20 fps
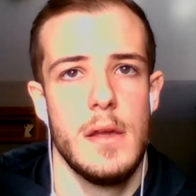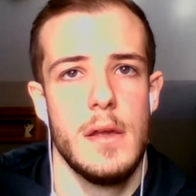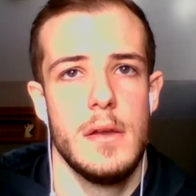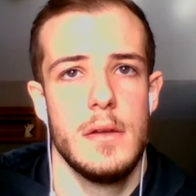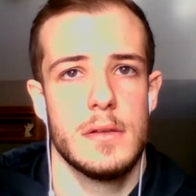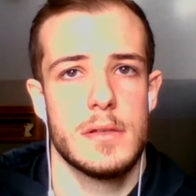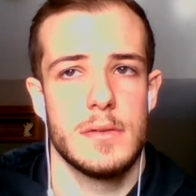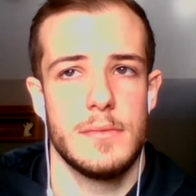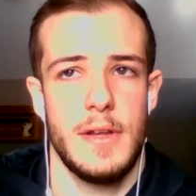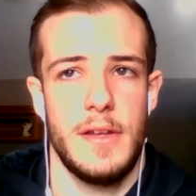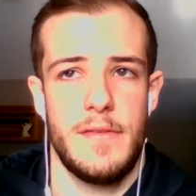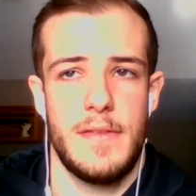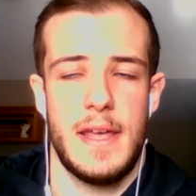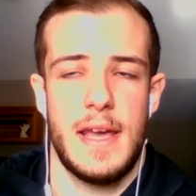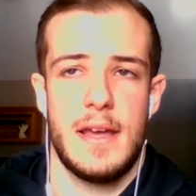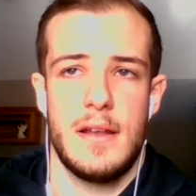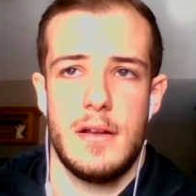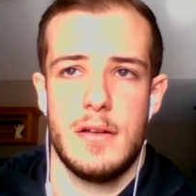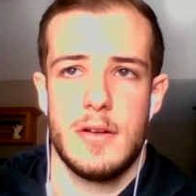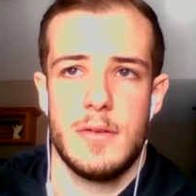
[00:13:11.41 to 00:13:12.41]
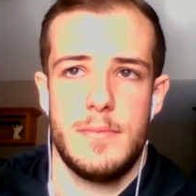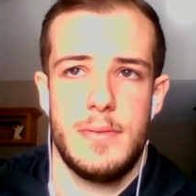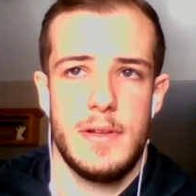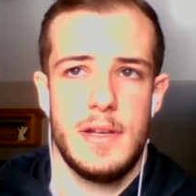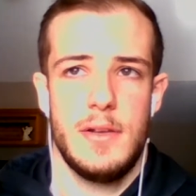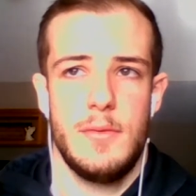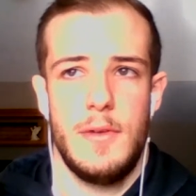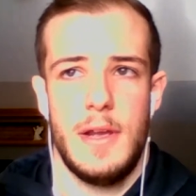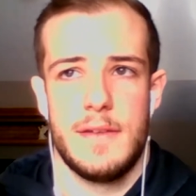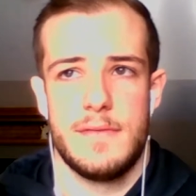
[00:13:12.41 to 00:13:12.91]
So we have that on our
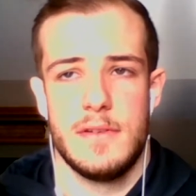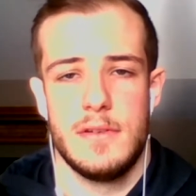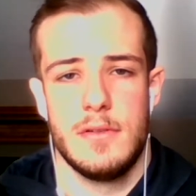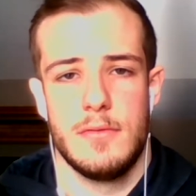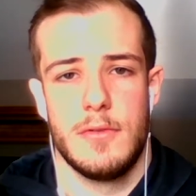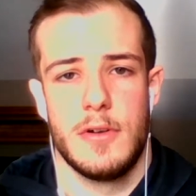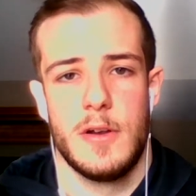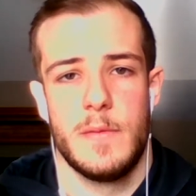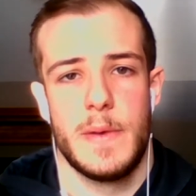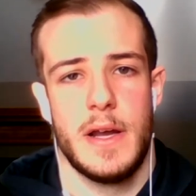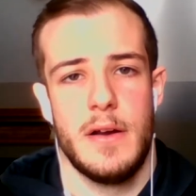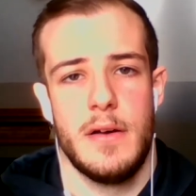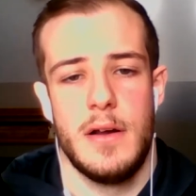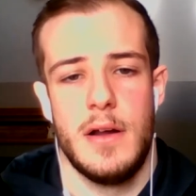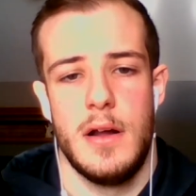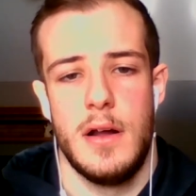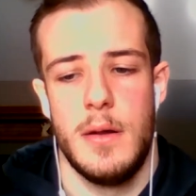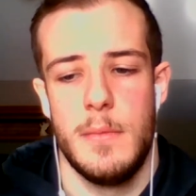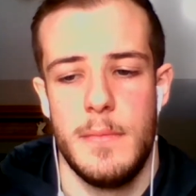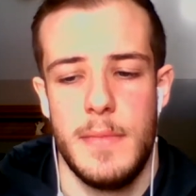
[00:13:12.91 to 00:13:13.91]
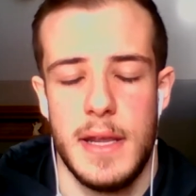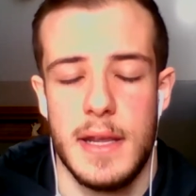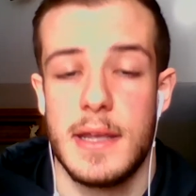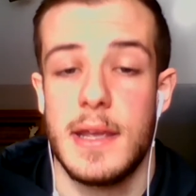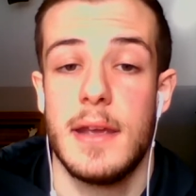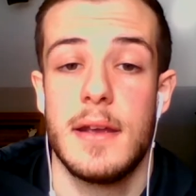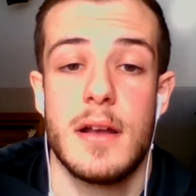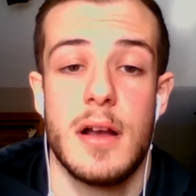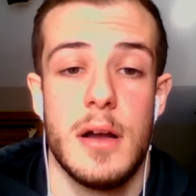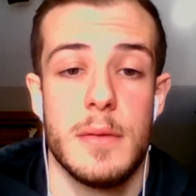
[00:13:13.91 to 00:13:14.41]
plate. We have to worry about a
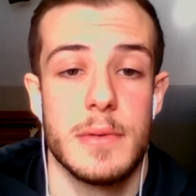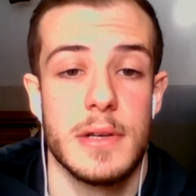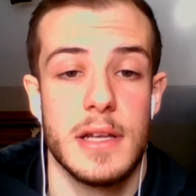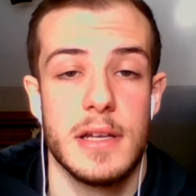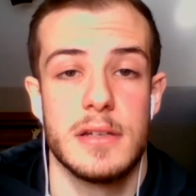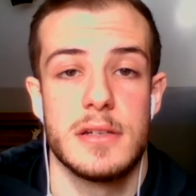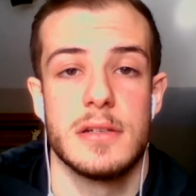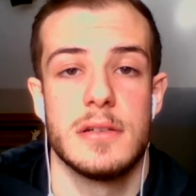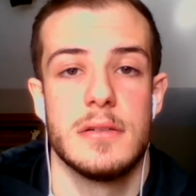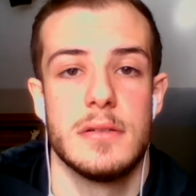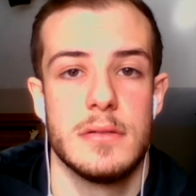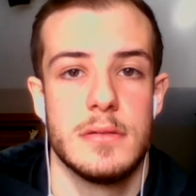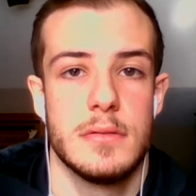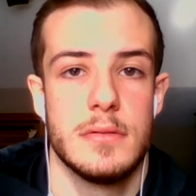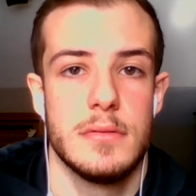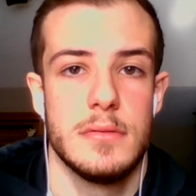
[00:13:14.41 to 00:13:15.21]
K combination